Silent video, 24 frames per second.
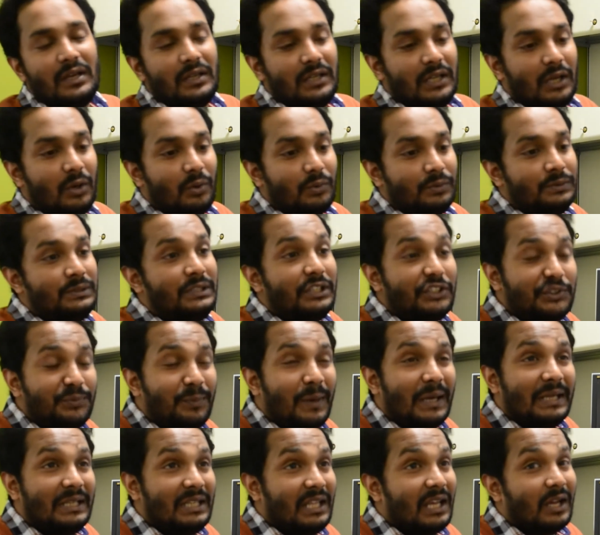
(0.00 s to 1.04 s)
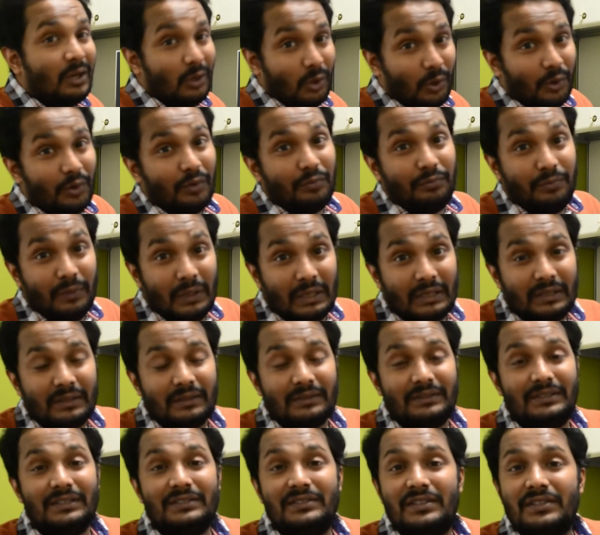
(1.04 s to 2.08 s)
Now, this might take a lot of work.
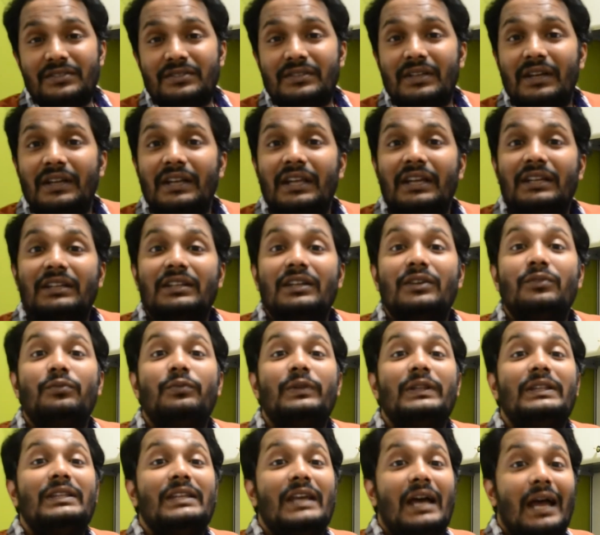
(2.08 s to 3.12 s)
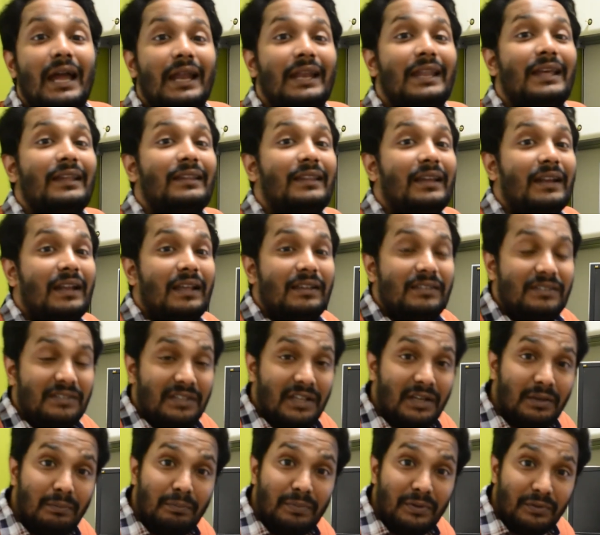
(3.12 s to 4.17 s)
this is connected with the idea that I
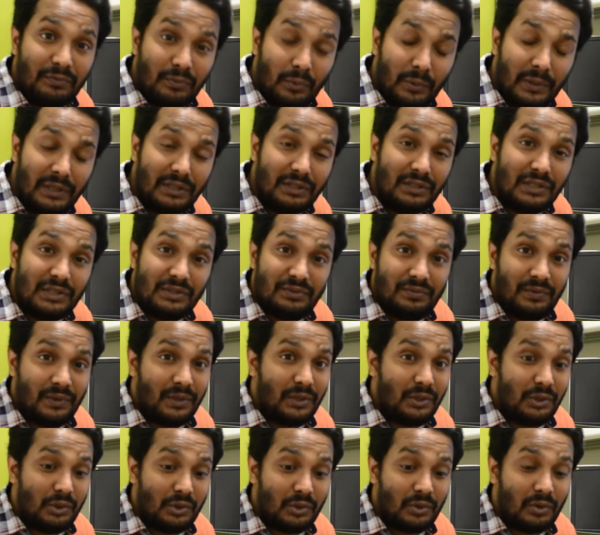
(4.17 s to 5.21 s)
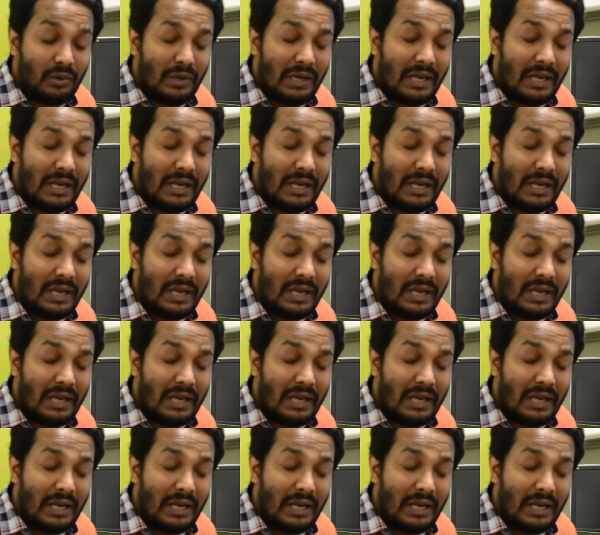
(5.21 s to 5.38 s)
said before in this video,